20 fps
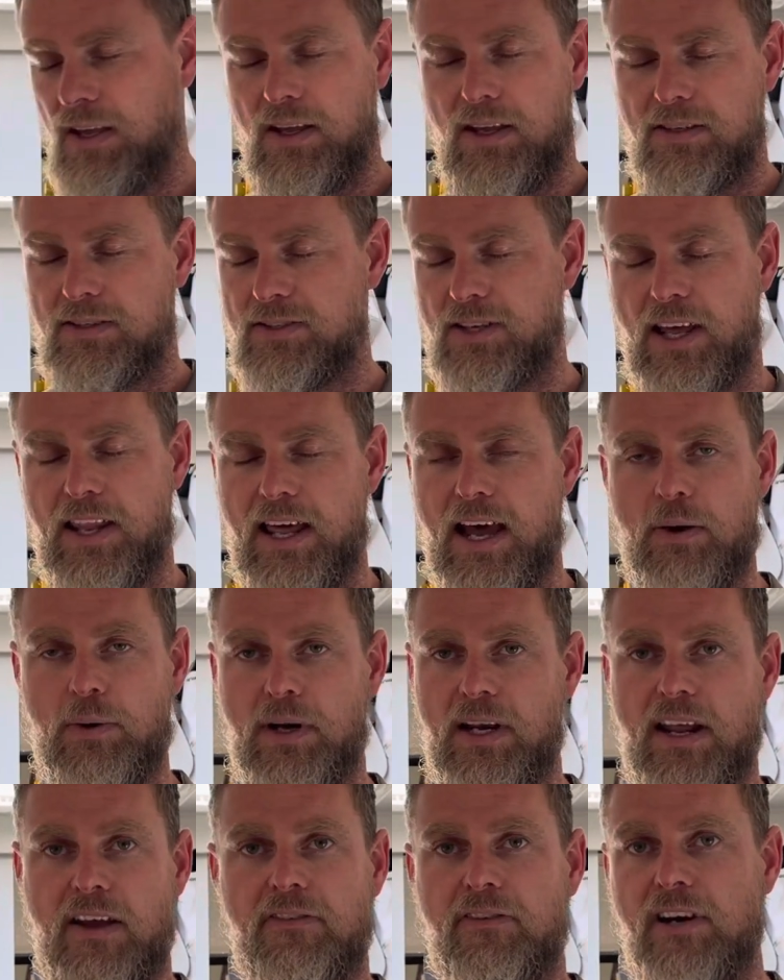So they were
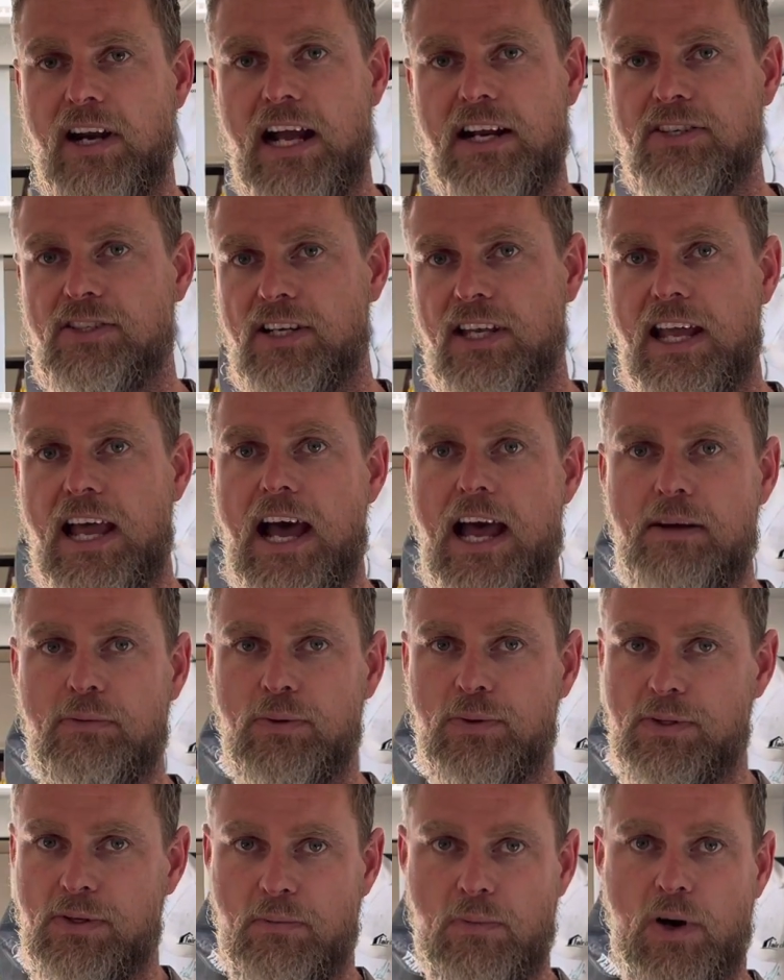never actually
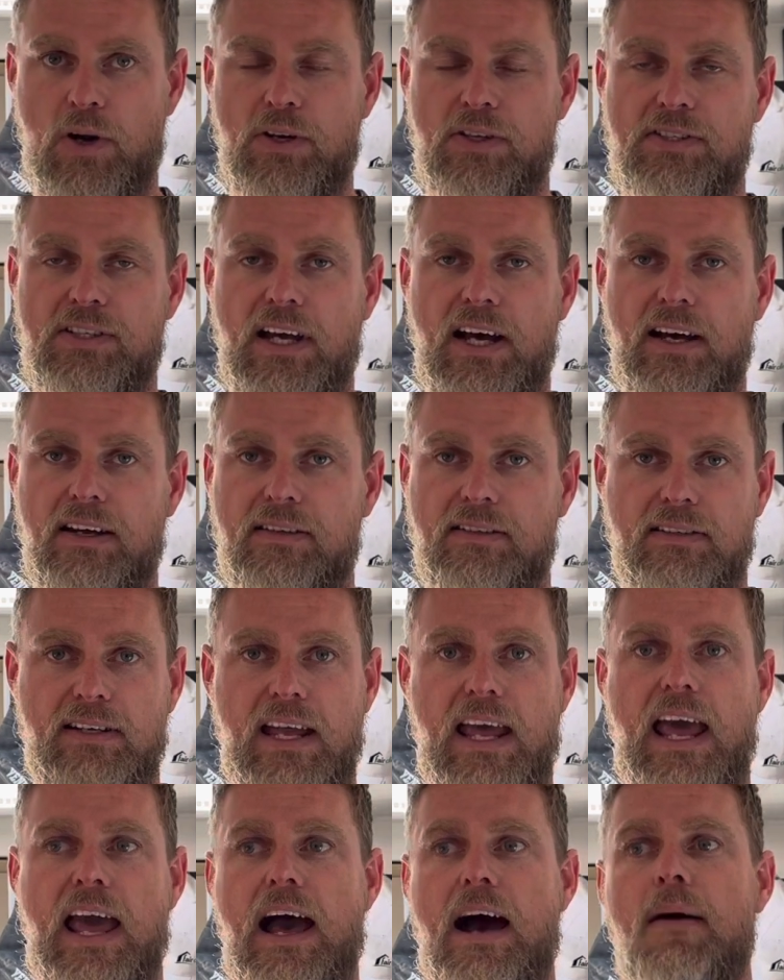able to monitor
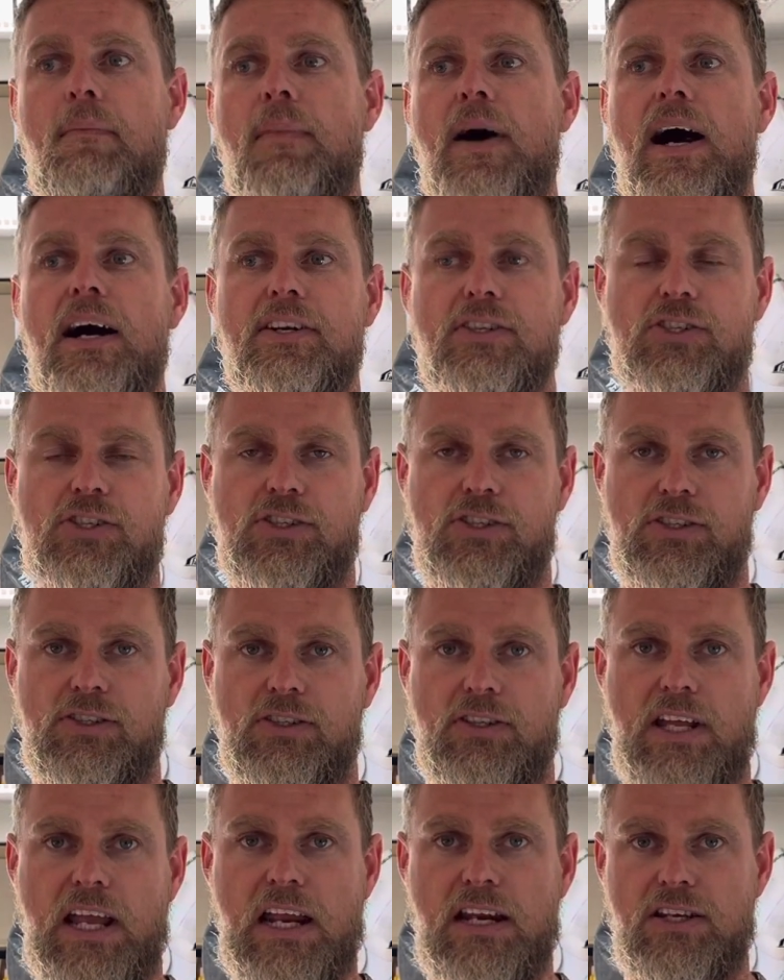how much
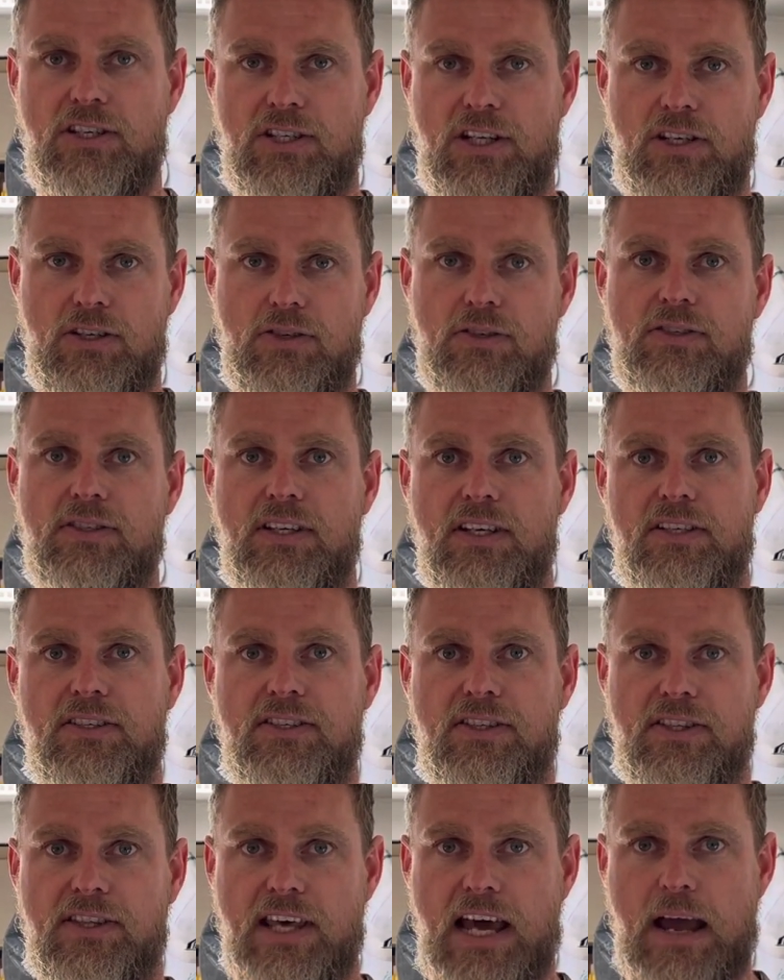energy
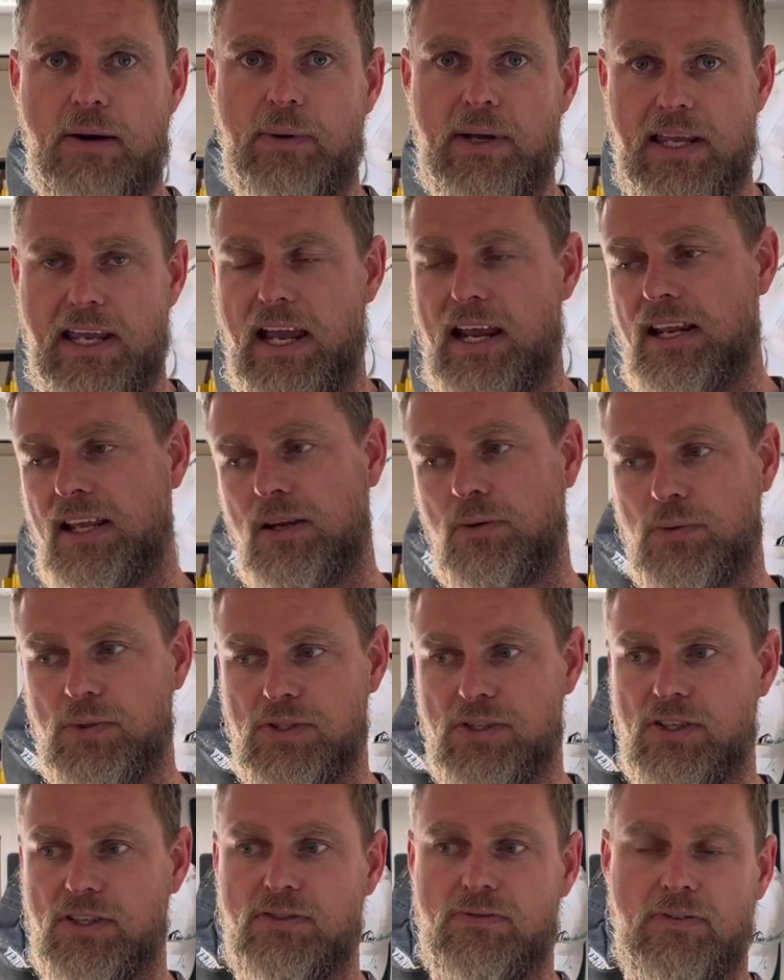usage they were getting. It
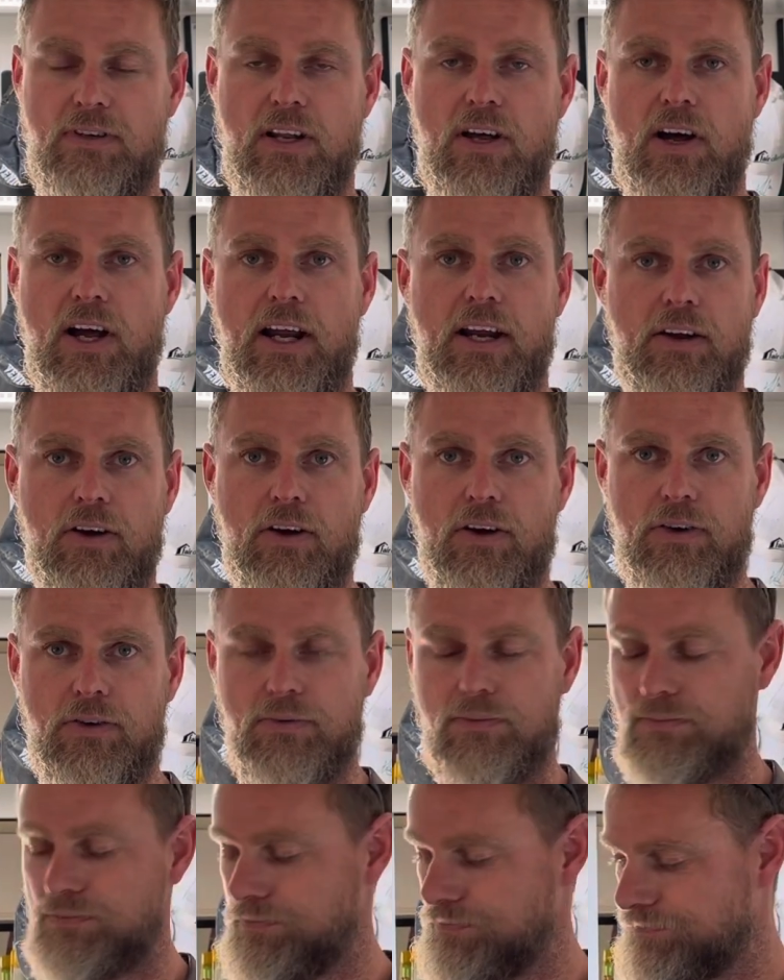was just relying
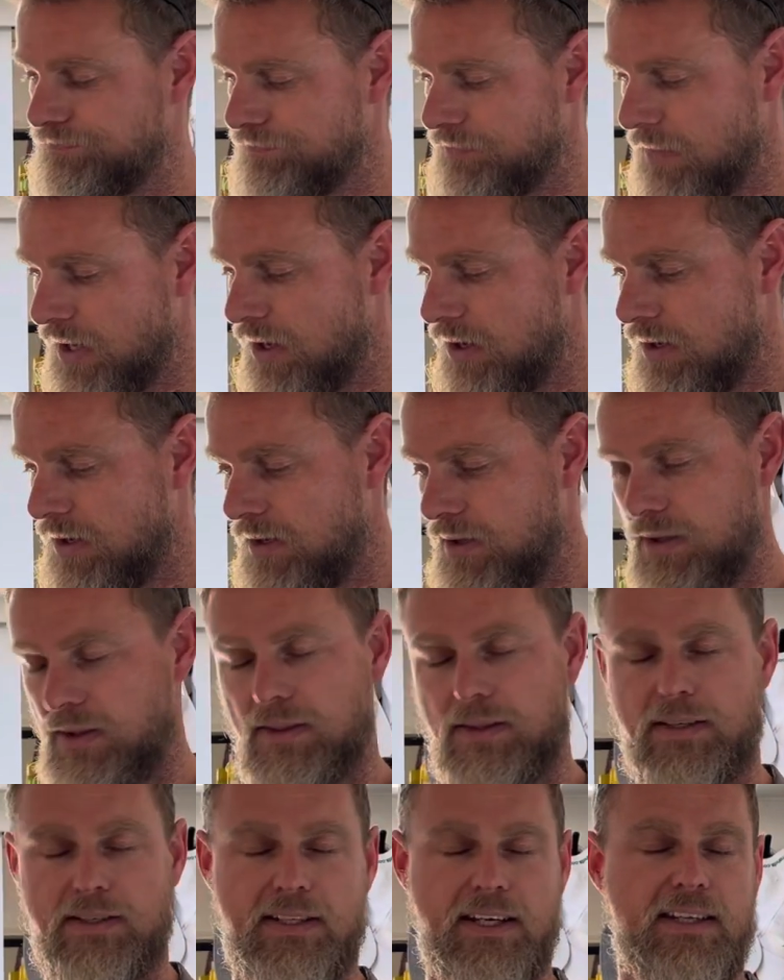on
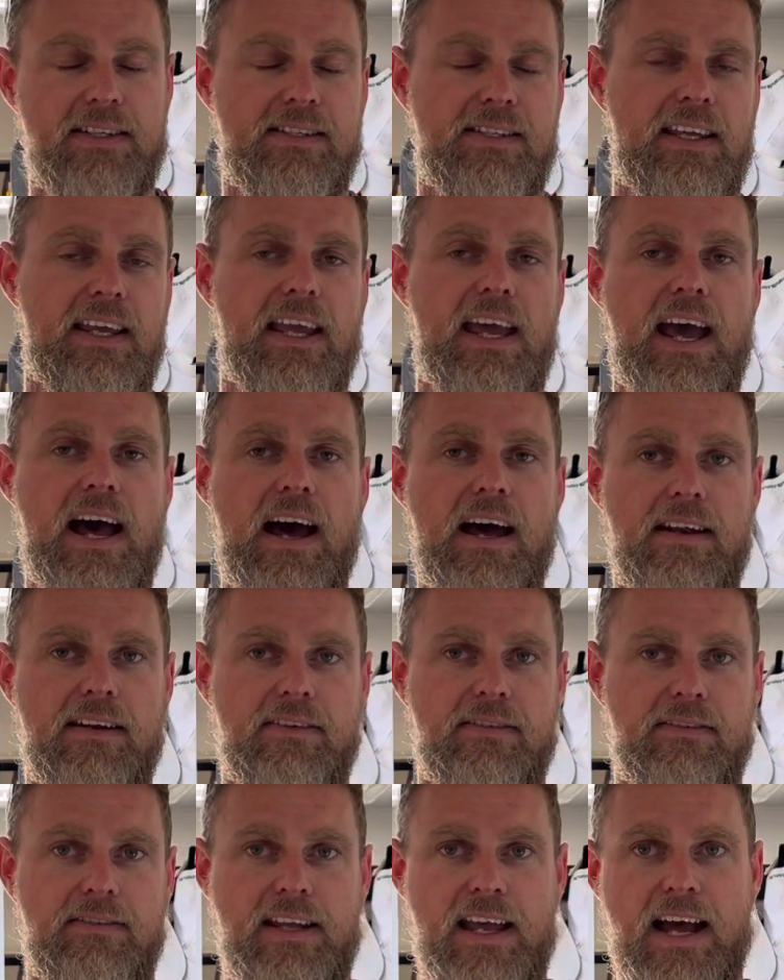the DC
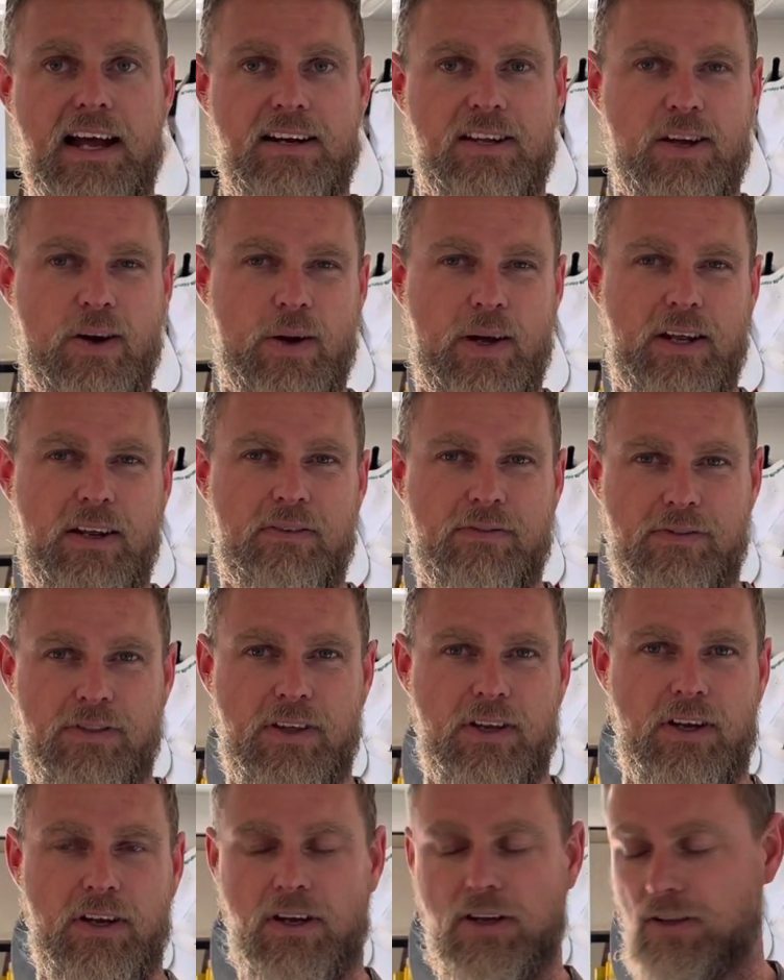outgoing of
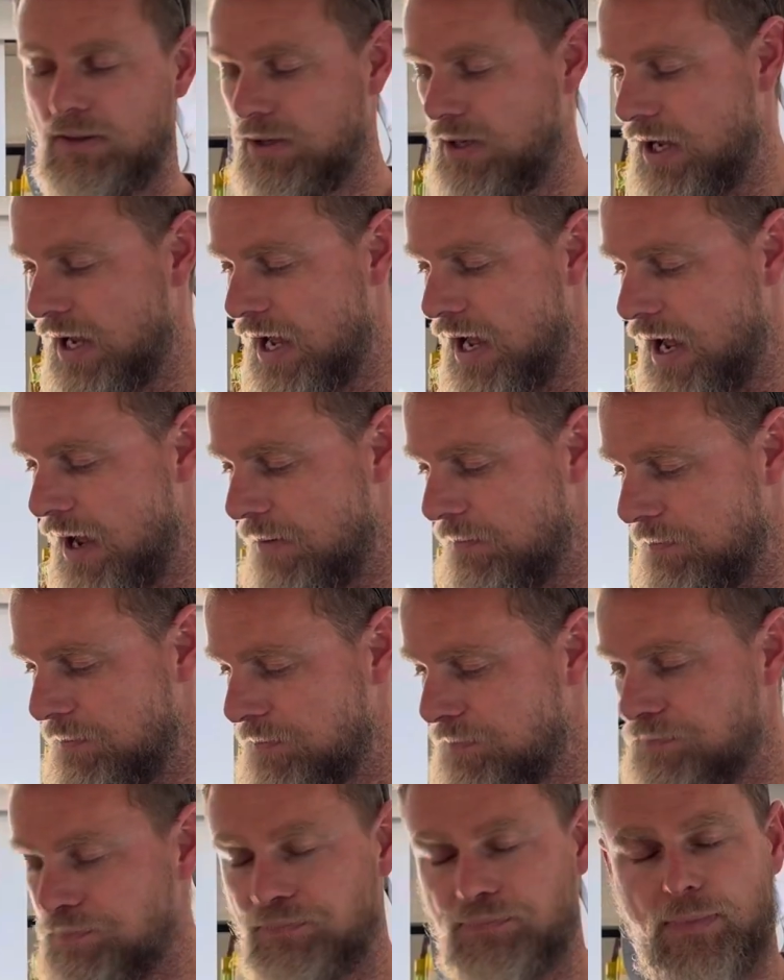the
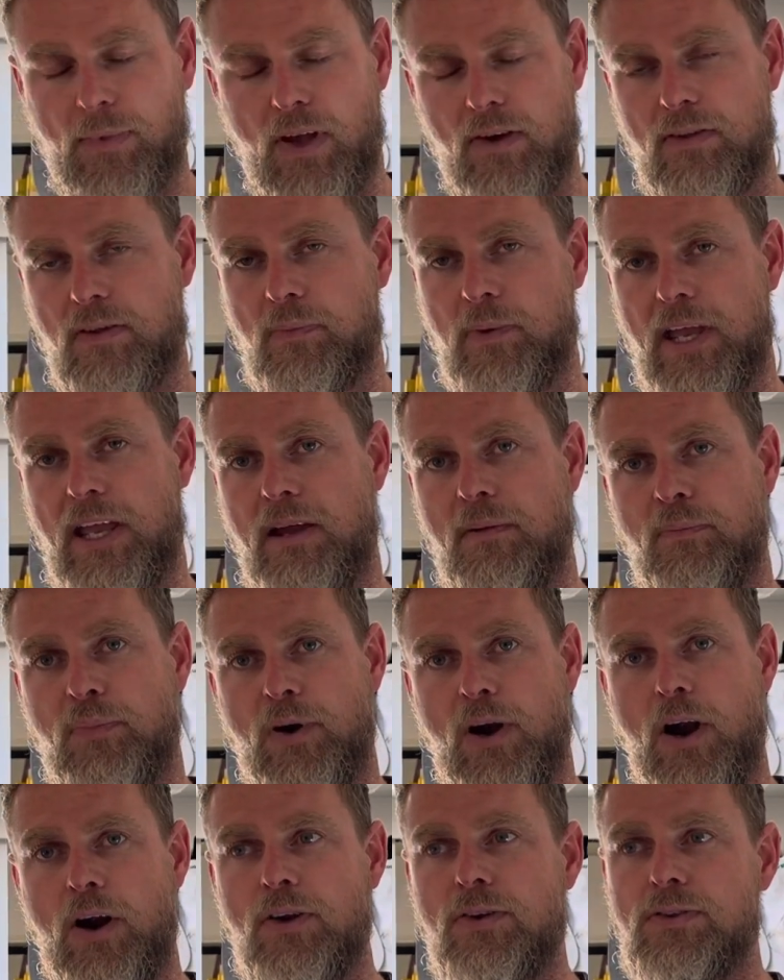BM
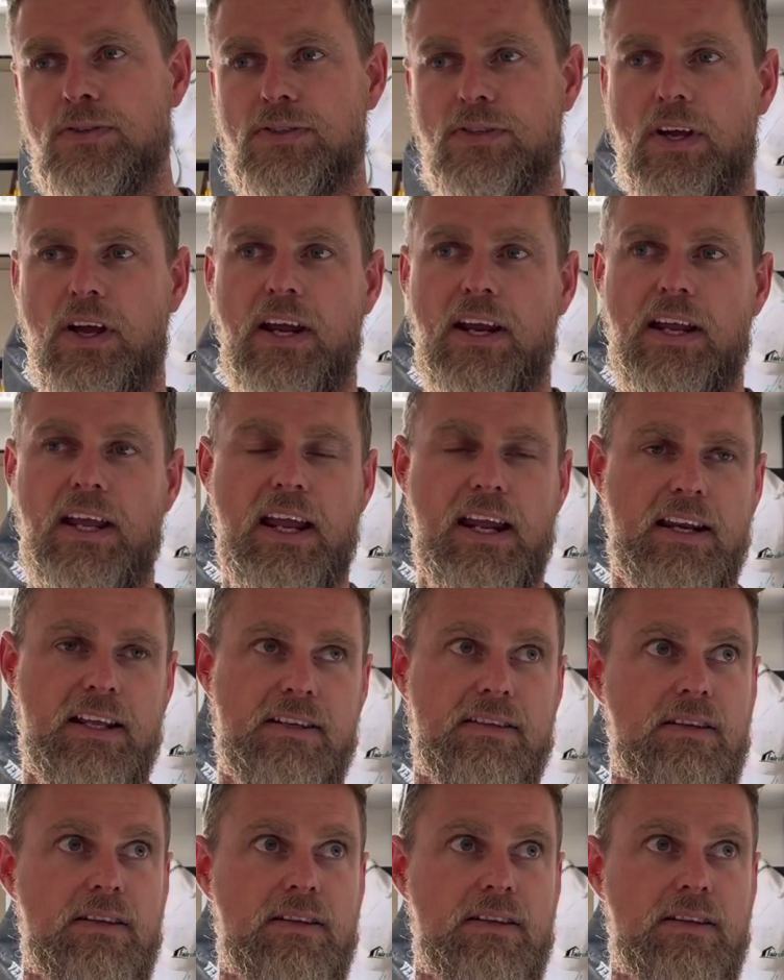Pro, so any